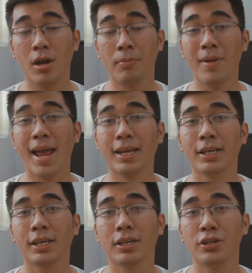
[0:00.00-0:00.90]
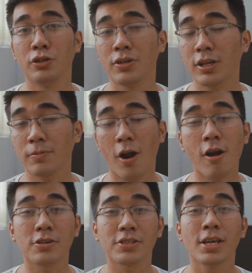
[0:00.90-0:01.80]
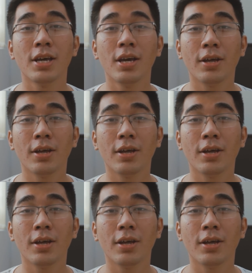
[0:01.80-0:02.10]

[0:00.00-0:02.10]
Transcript: unpacking a new deck of cards.